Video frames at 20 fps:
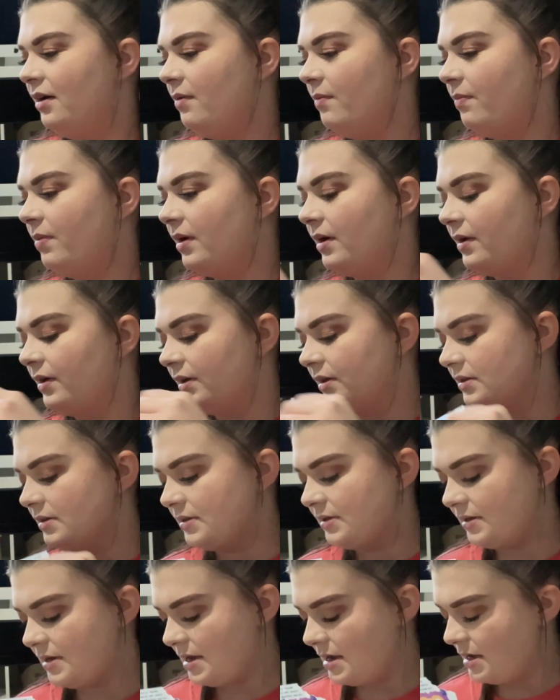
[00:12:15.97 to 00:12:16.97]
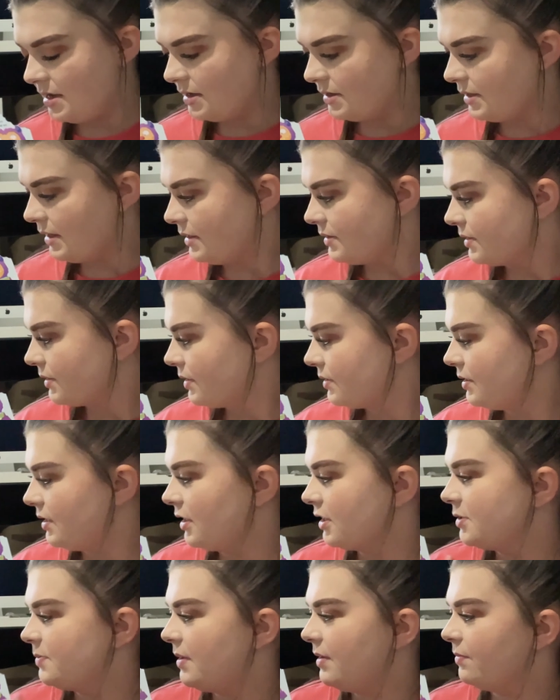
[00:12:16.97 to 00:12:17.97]
But it says, has like
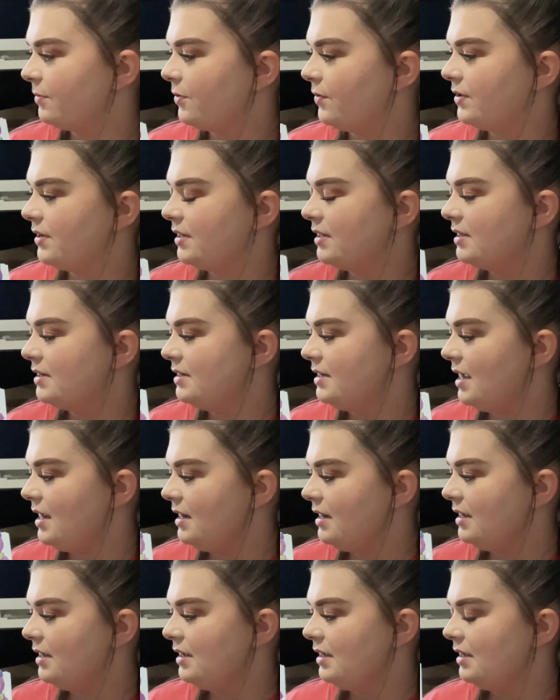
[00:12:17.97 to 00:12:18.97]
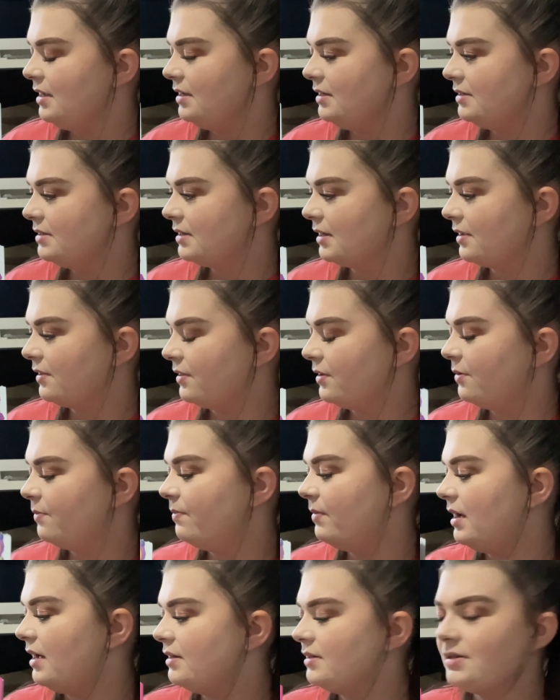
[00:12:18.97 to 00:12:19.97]
talks about him going to the dentist, like a little
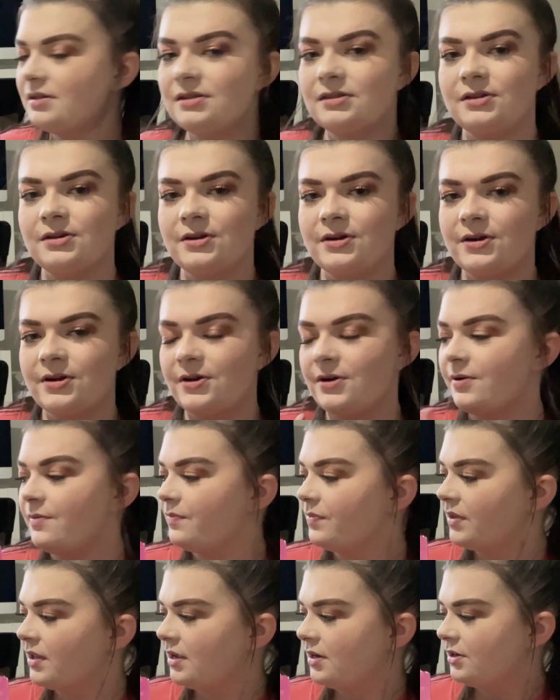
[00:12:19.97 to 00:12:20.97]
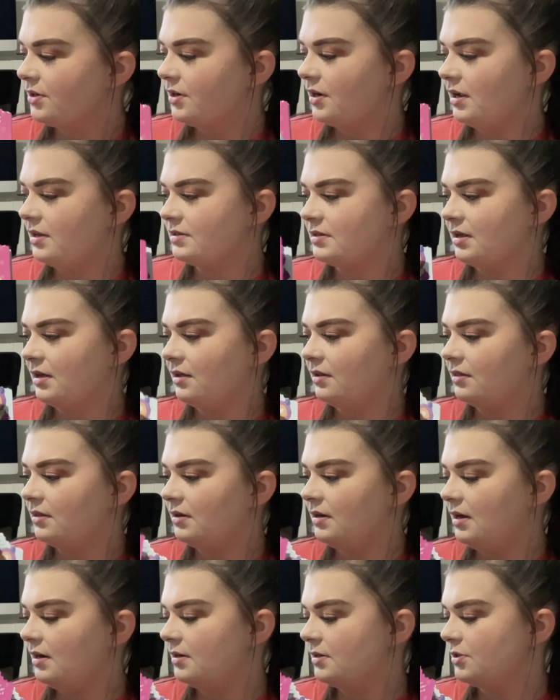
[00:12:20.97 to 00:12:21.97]
monster. It has like the
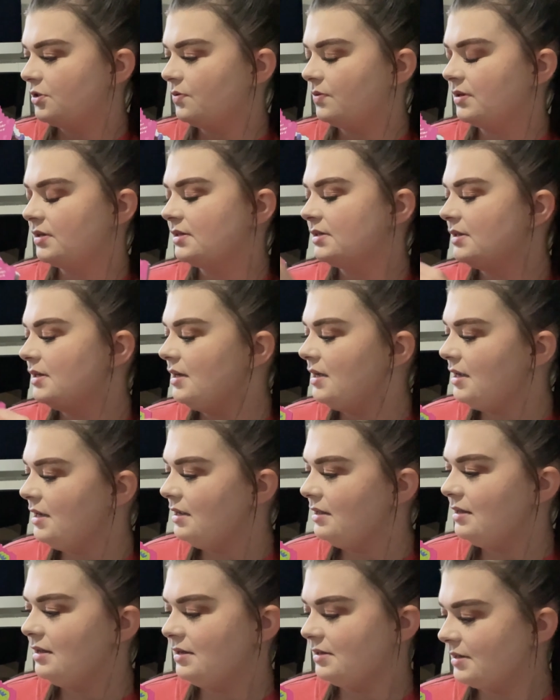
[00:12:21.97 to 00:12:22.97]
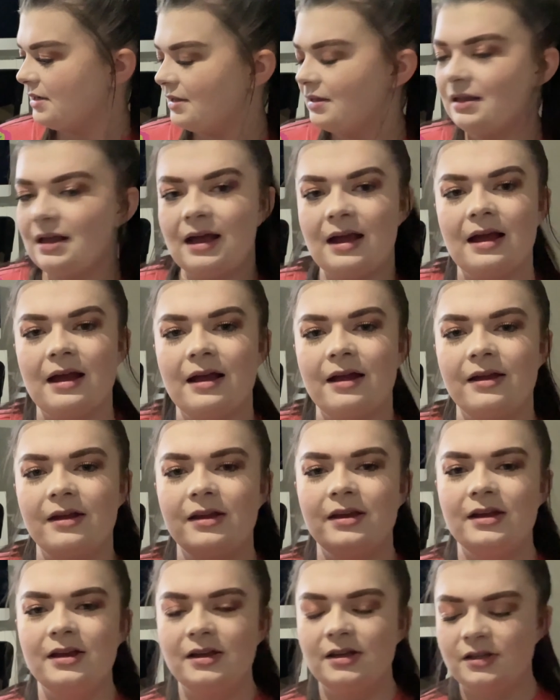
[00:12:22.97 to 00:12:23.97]
dentist showing his teeth, things like that.
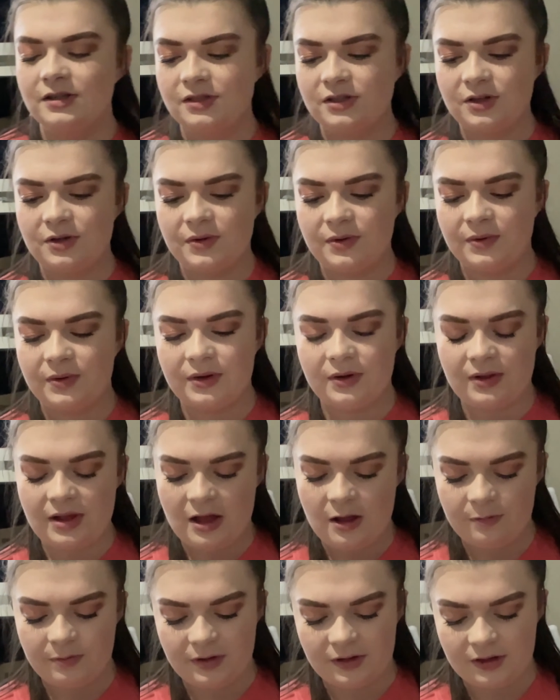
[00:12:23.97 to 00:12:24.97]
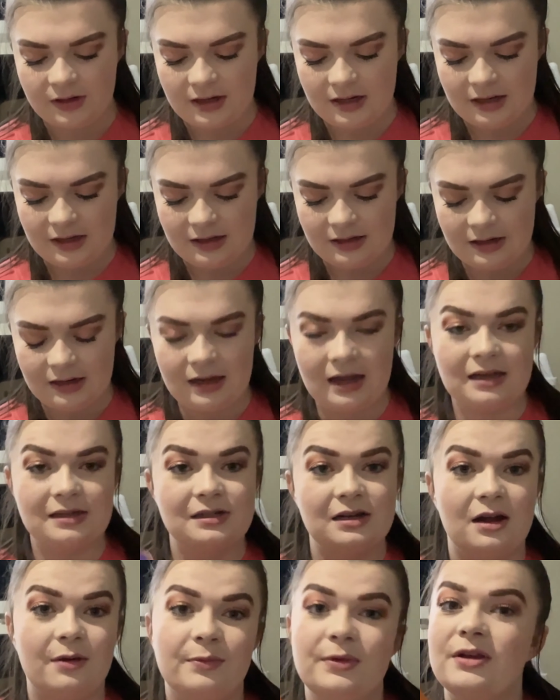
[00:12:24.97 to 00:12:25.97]
So it'll help your kid, I guess,
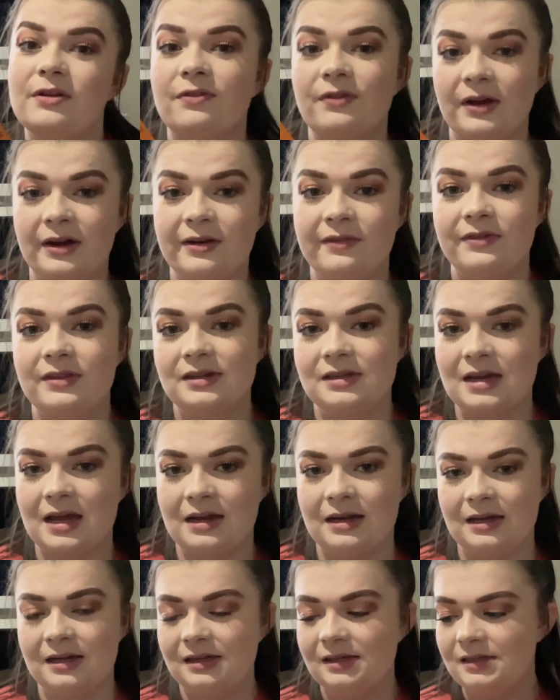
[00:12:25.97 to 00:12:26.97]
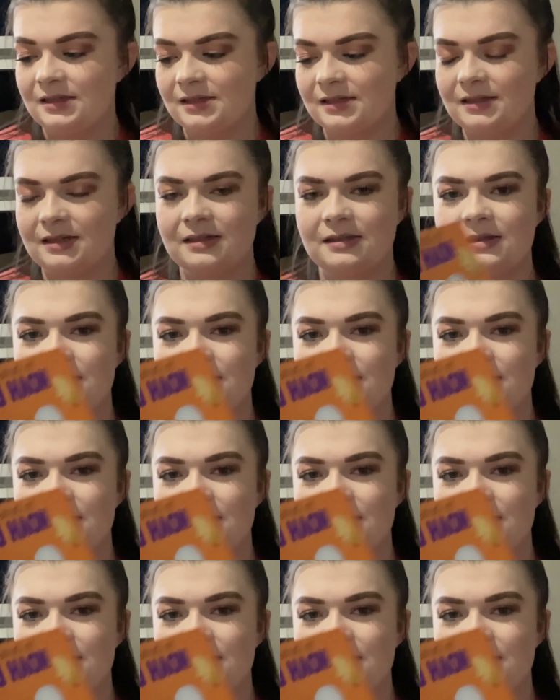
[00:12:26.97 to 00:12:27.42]
not be afraid of the dentist.